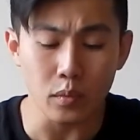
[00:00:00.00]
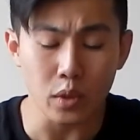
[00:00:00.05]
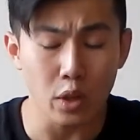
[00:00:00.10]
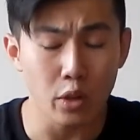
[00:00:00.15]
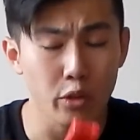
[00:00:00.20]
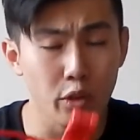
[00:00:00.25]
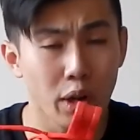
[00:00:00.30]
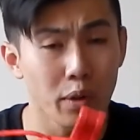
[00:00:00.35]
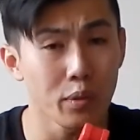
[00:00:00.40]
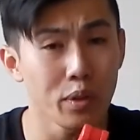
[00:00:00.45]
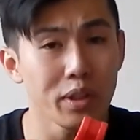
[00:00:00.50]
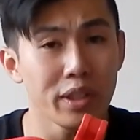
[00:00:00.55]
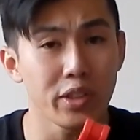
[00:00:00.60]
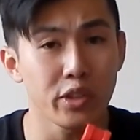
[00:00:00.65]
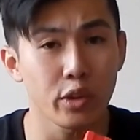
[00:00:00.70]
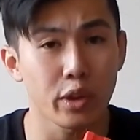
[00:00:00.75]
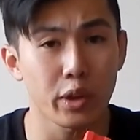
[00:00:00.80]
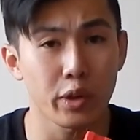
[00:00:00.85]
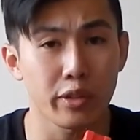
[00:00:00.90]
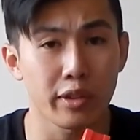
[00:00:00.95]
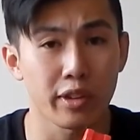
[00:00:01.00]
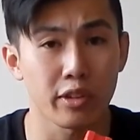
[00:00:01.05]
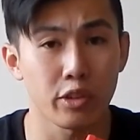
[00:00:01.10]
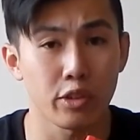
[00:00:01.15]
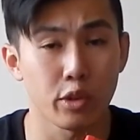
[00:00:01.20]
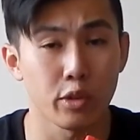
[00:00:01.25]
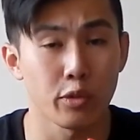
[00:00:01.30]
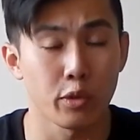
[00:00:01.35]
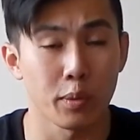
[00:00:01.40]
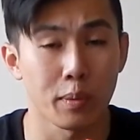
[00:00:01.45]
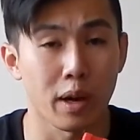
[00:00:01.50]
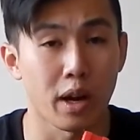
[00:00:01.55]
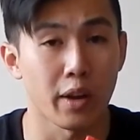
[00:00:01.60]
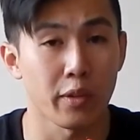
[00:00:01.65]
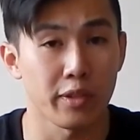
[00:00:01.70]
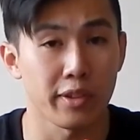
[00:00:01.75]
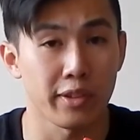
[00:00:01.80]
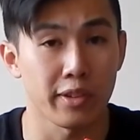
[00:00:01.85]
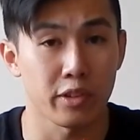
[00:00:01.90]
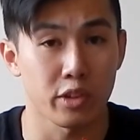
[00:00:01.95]
So I really enjoy using this shoe for my
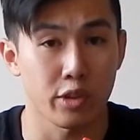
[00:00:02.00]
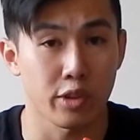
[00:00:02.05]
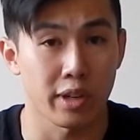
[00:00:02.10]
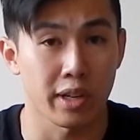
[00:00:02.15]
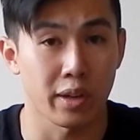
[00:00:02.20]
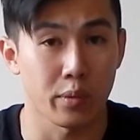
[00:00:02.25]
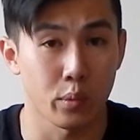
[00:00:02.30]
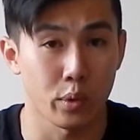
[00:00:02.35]
off-season training,